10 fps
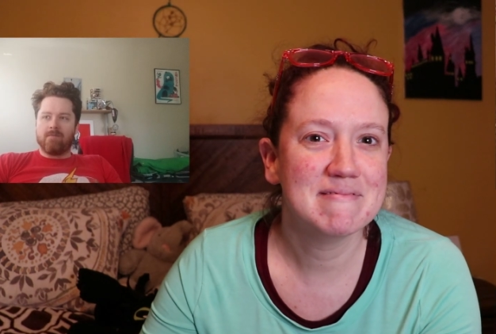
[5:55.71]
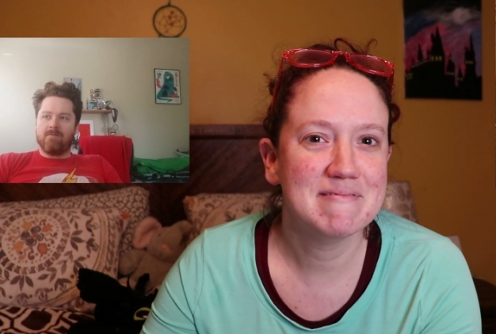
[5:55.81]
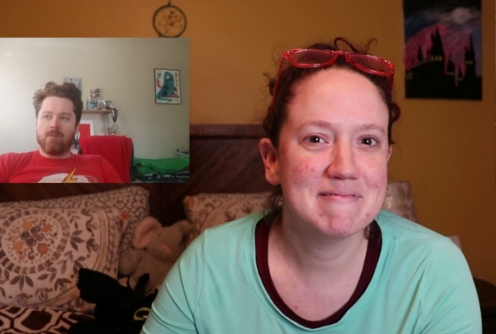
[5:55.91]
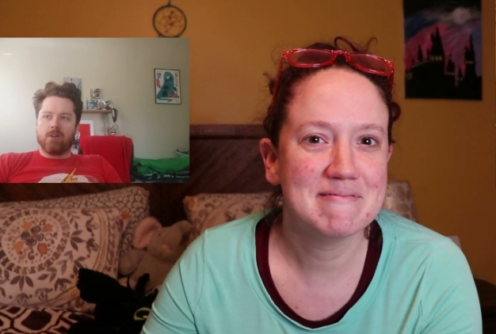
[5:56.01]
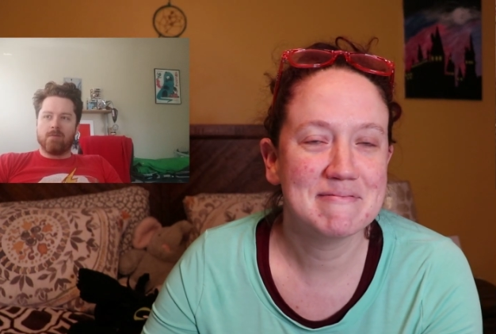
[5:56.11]

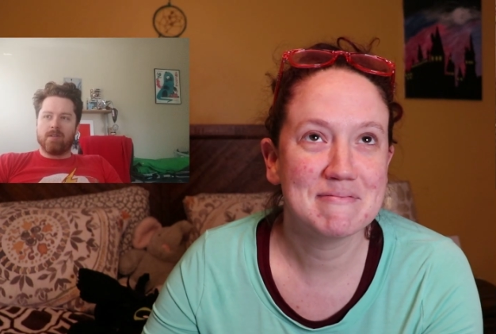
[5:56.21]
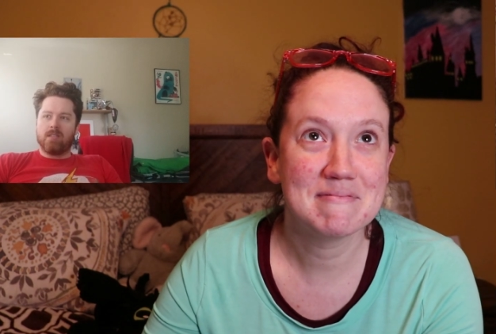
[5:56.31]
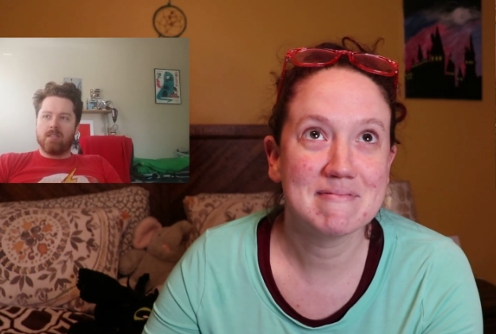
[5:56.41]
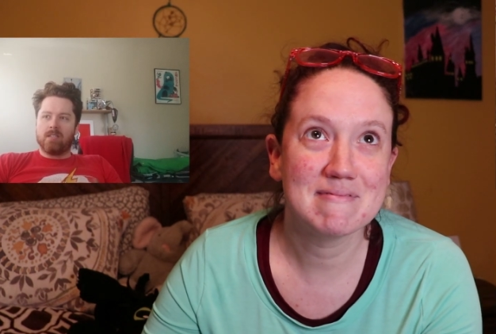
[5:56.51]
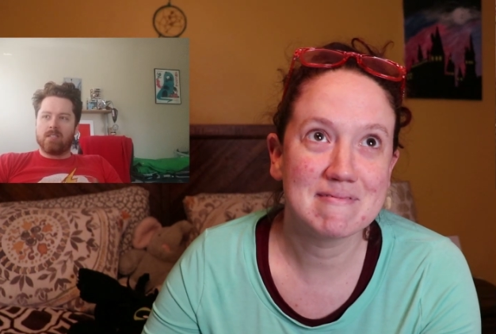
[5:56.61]
Speaker 1: verb
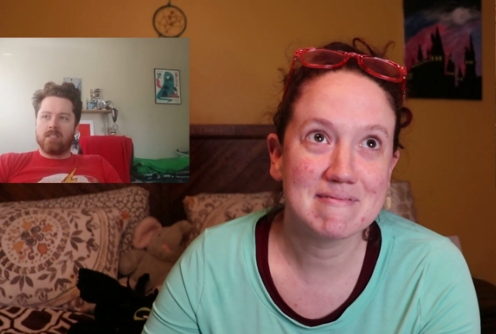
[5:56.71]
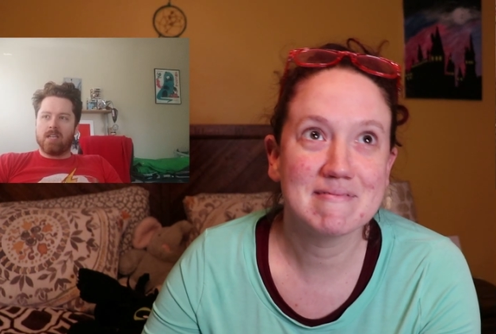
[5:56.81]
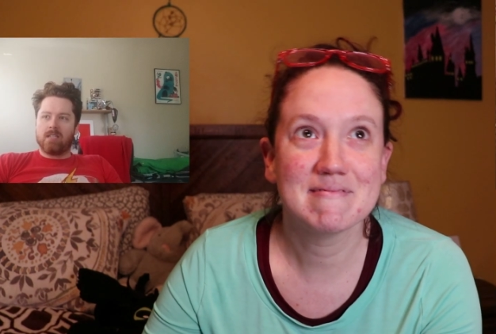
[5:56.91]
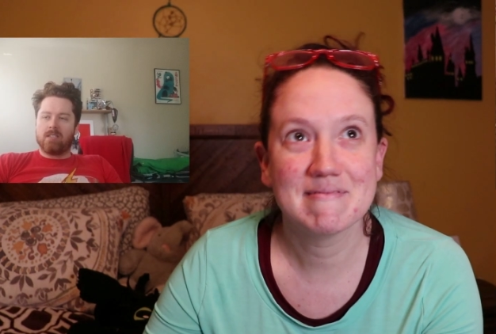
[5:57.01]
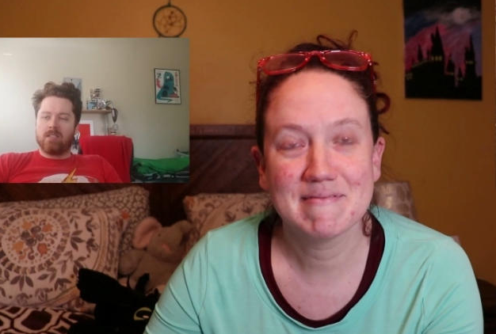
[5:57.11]
in this
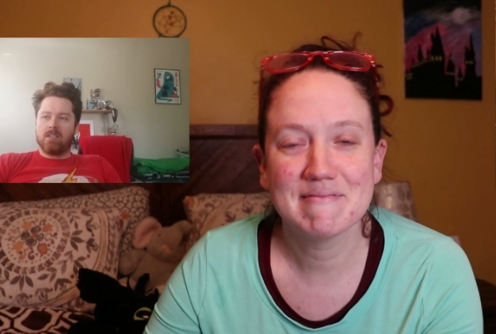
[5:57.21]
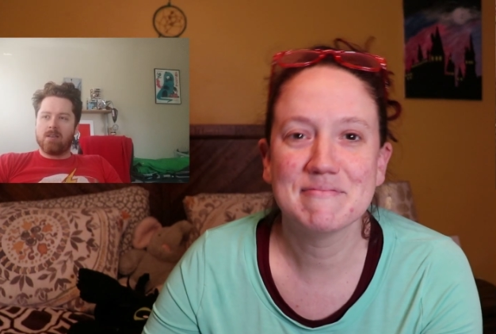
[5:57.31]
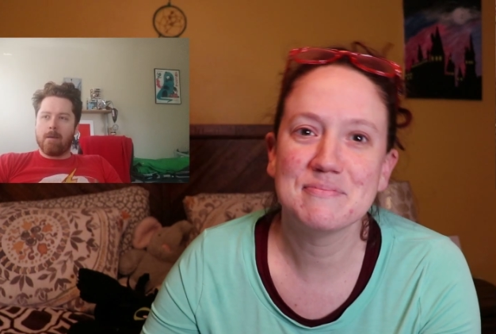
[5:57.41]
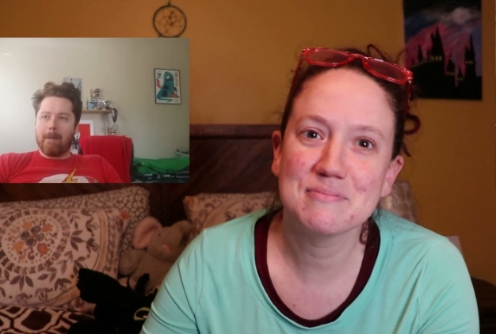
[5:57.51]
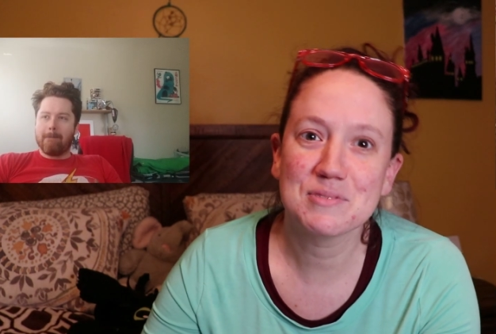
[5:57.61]
sense.
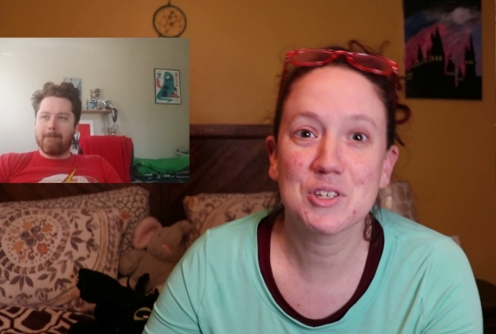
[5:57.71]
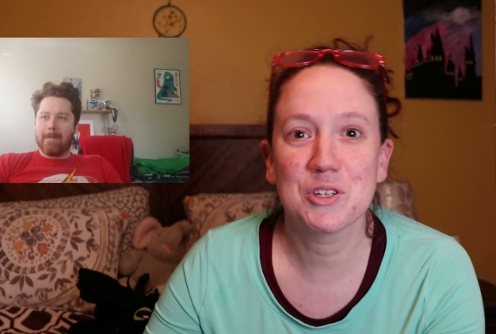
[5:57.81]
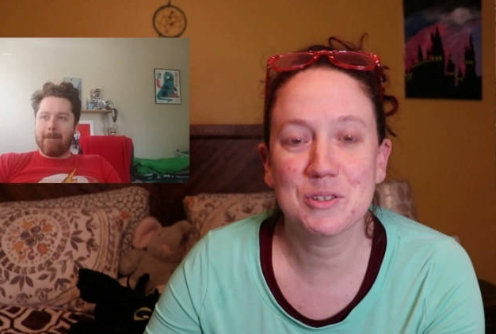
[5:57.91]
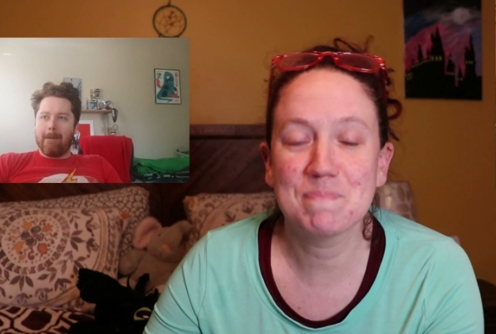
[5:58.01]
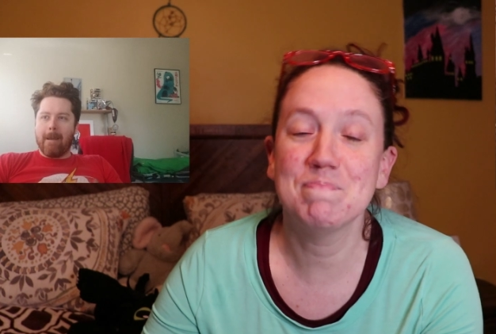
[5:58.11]

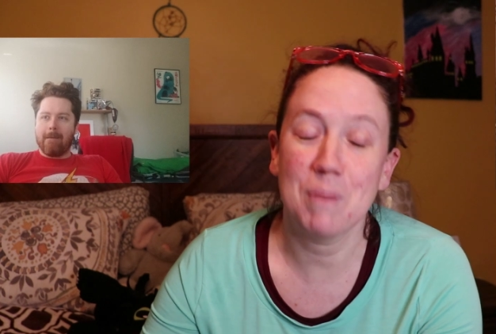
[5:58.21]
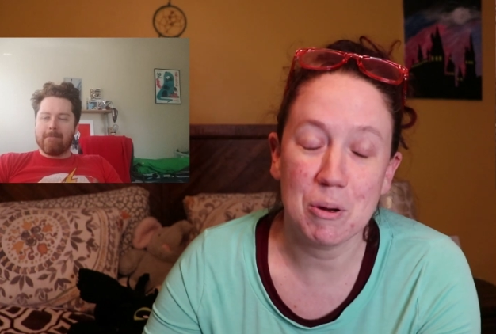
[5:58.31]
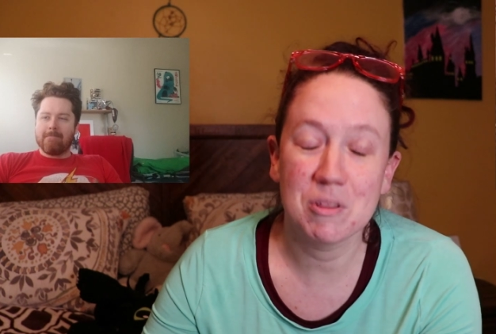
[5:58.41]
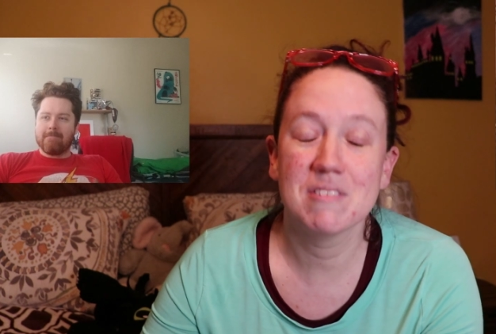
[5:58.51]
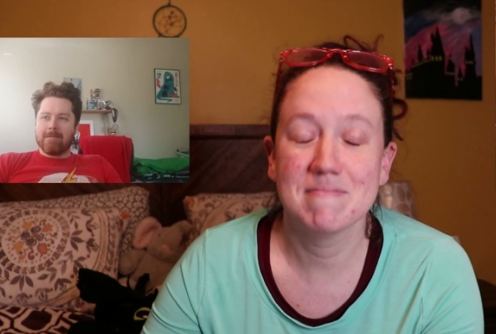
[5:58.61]

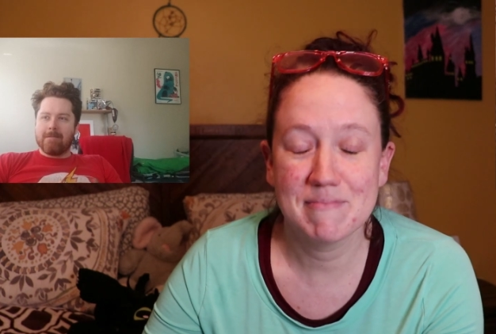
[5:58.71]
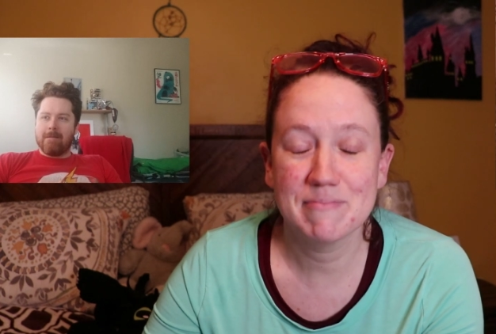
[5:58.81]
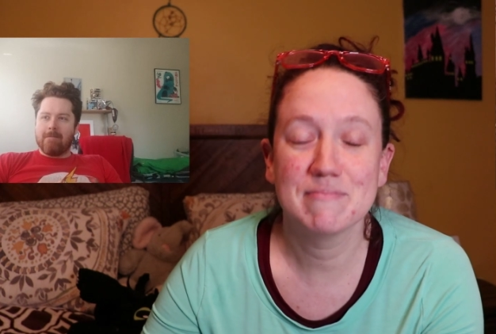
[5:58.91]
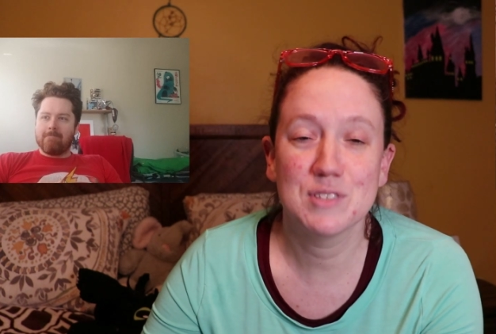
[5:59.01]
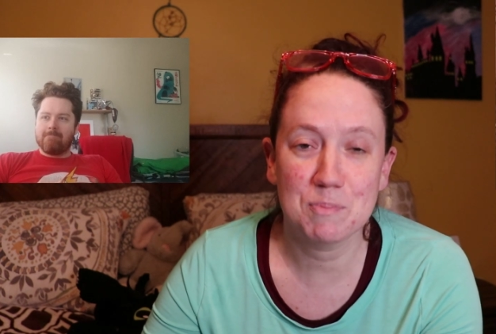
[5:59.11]
Speaker 2: Both.
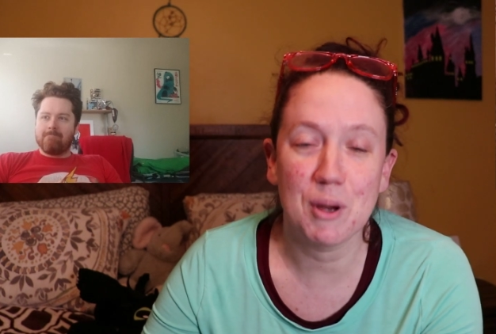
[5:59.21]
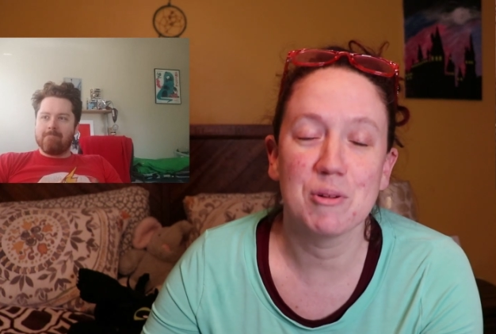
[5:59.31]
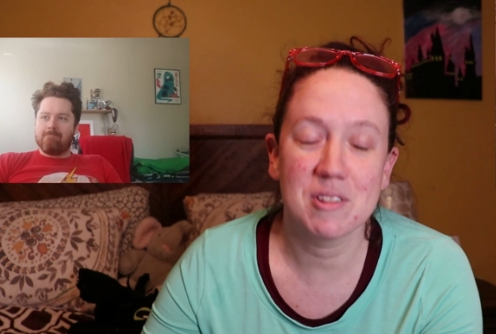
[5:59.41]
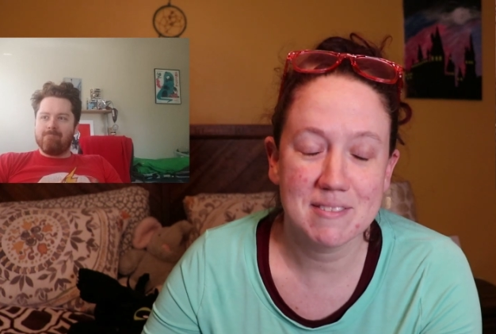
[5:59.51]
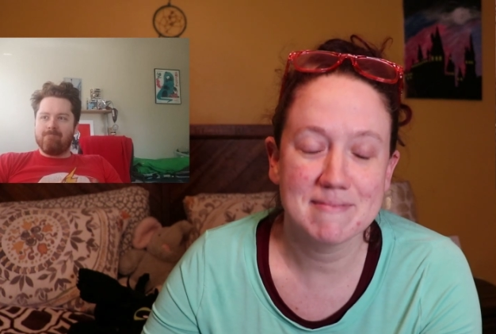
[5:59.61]
It's
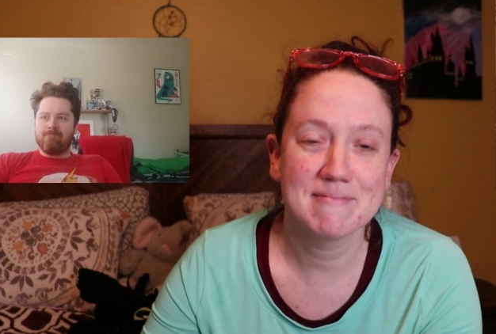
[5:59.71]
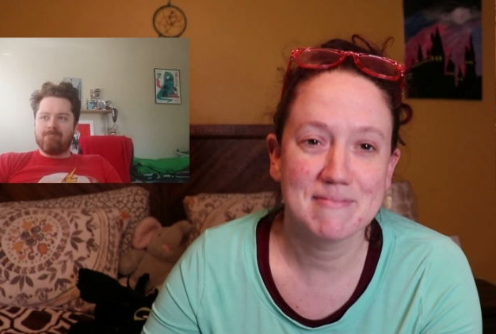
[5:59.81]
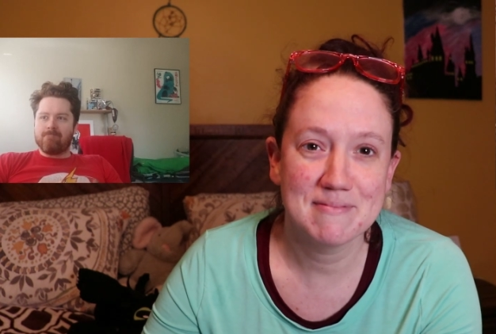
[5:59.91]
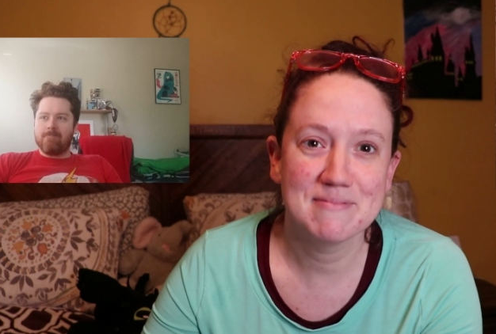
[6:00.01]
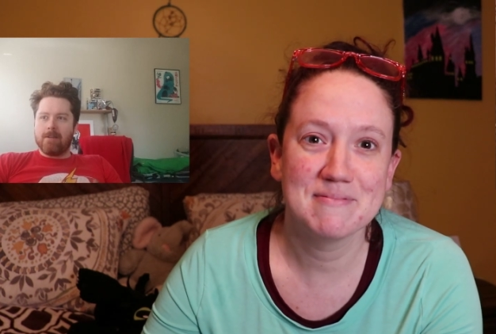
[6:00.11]
both.
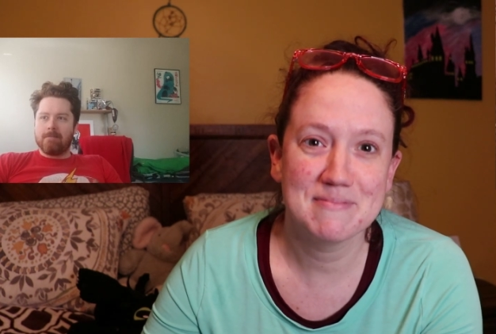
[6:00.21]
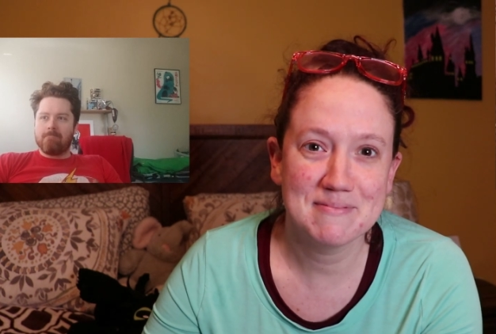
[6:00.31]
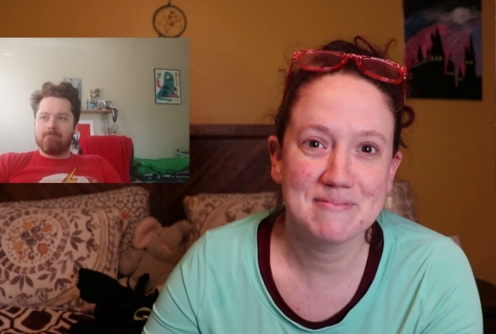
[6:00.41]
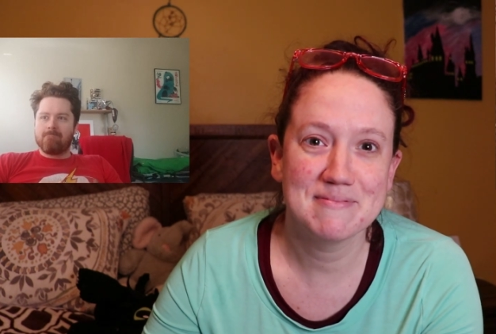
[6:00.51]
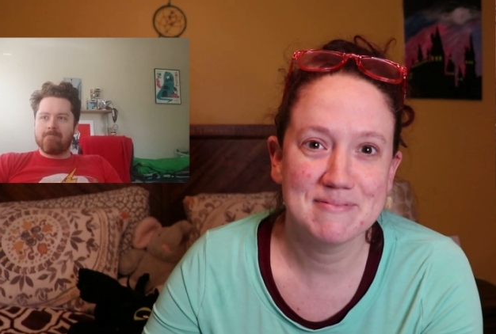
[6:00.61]
Hmm.
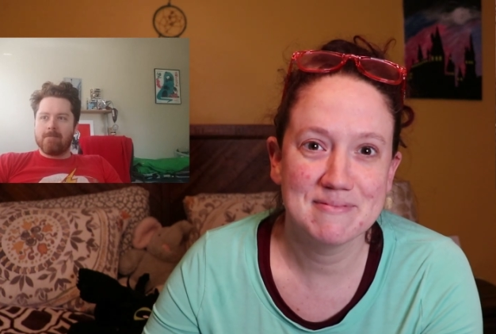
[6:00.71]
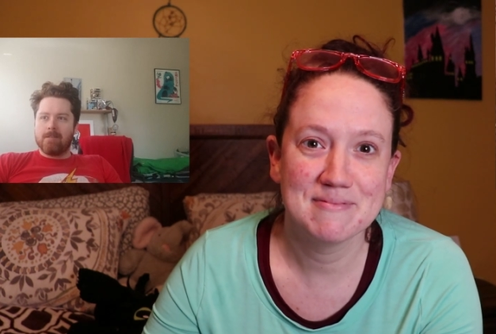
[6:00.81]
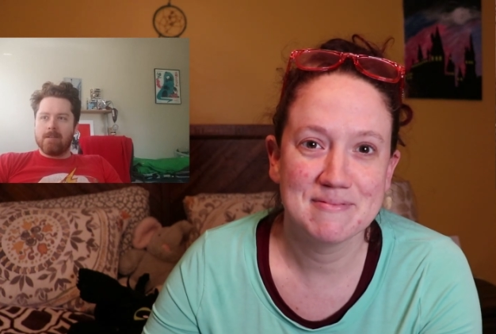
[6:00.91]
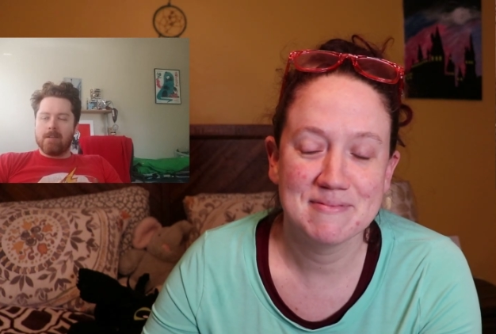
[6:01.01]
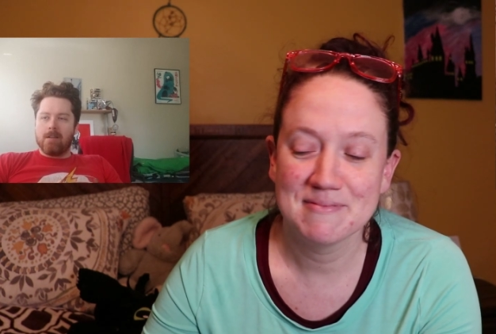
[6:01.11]

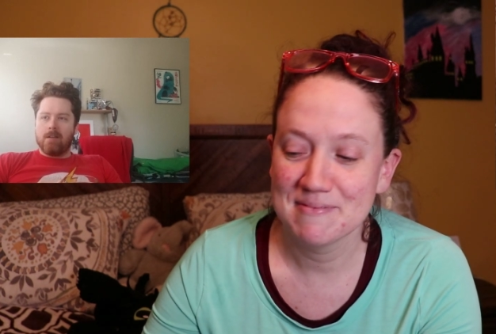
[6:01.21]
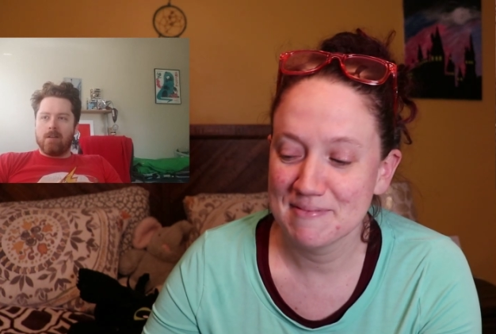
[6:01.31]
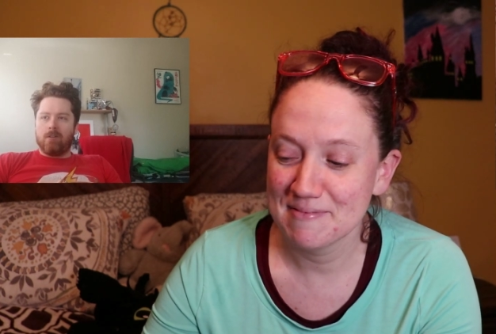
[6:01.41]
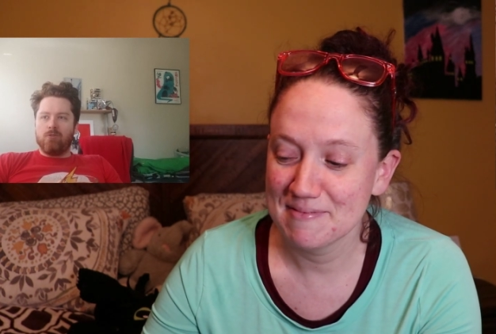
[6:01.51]
Speaker 1: I